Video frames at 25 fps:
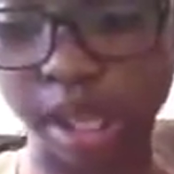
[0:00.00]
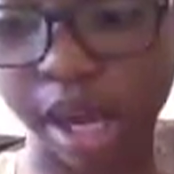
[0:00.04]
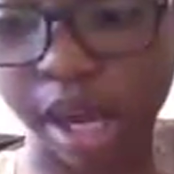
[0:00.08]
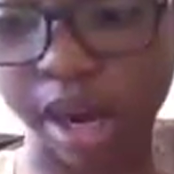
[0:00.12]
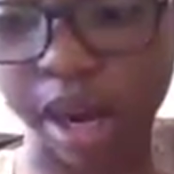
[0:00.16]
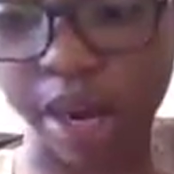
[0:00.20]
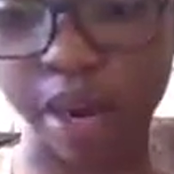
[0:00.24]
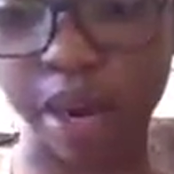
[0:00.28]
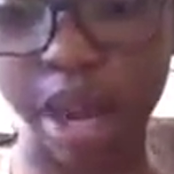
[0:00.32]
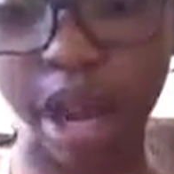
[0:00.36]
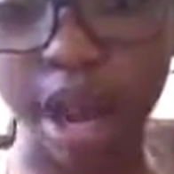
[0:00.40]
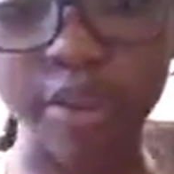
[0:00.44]

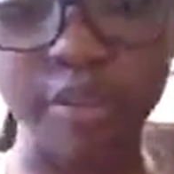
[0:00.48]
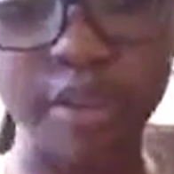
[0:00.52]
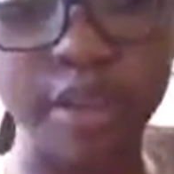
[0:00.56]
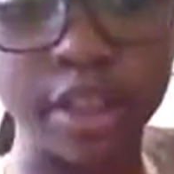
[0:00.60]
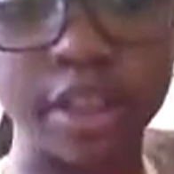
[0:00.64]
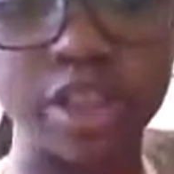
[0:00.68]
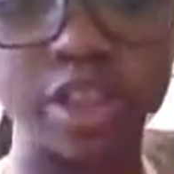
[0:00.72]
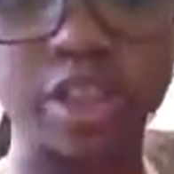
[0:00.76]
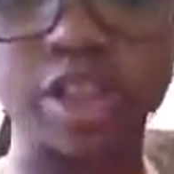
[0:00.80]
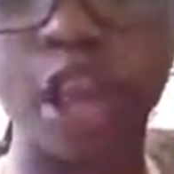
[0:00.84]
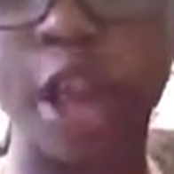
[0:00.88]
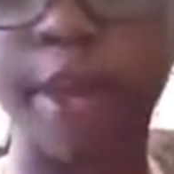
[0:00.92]
are not
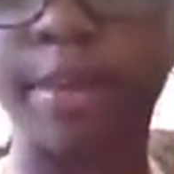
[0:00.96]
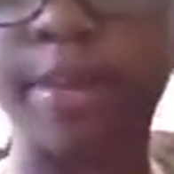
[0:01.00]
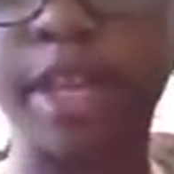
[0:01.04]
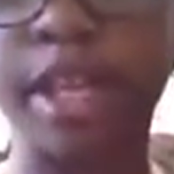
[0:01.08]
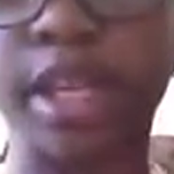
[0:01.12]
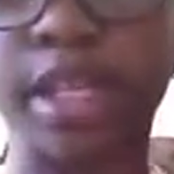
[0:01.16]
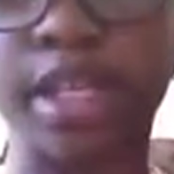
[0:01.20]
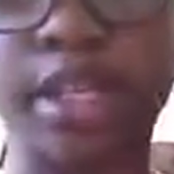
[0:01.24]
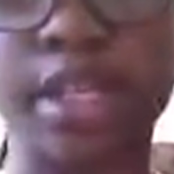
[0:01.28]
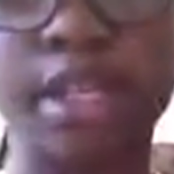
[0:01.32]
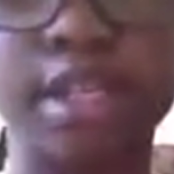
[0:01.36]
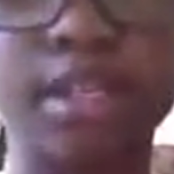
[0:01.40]
really
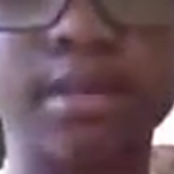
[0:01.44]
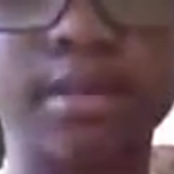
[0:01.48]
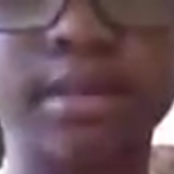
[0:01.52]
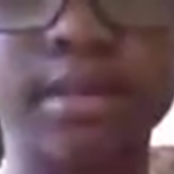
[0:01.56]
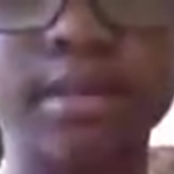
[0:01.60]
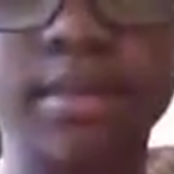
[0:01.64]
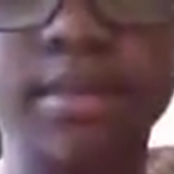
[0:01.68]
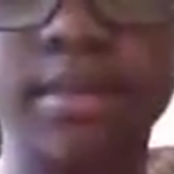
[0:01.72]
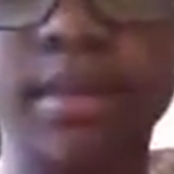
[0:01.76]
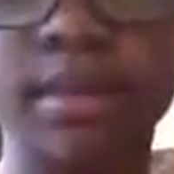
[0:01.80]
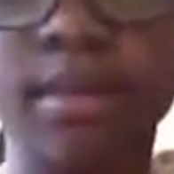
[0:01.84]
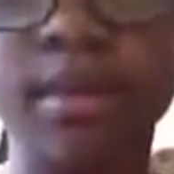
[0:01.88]
Shopkins.
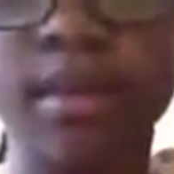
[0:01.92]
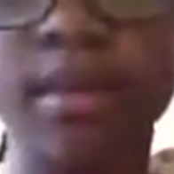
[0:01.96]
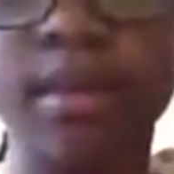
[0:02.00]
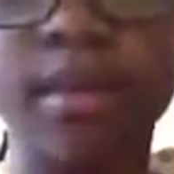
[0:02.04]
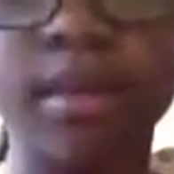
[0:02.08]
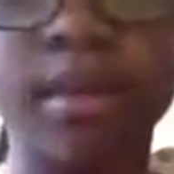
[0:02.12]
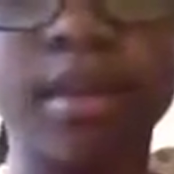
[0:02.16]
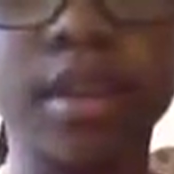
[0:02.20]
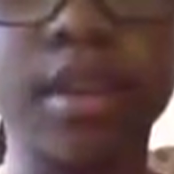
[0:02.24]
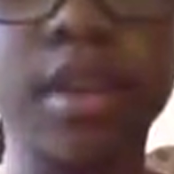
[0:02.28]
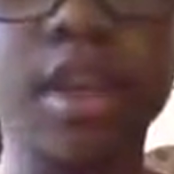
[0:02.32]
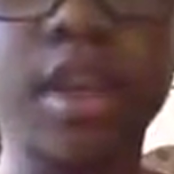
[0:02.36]

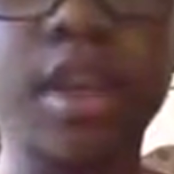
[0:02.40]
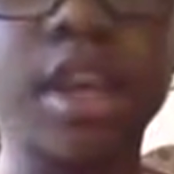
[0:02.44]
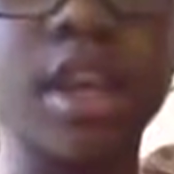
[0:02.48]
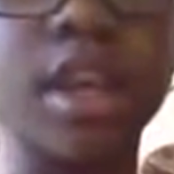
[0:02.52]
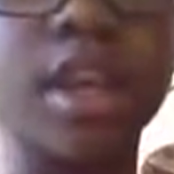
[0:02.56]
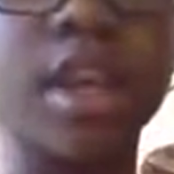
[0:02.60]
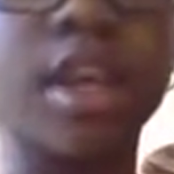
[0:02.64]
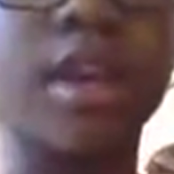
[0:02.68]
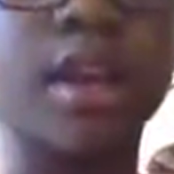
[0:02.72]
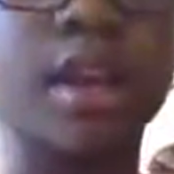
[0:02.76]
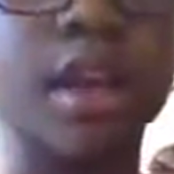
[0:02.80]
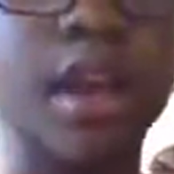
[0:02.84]

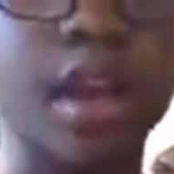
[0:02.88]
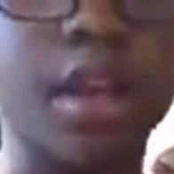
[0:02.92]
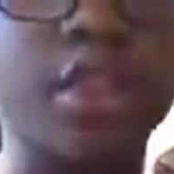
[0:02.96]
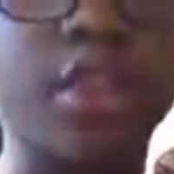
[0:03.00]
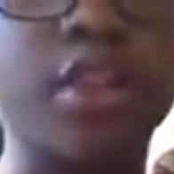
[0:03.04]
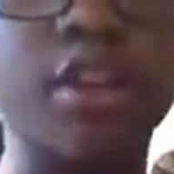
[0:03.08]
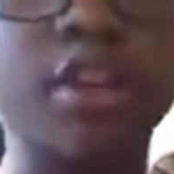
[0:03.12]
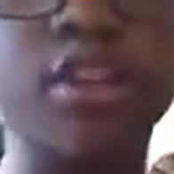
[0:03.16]
And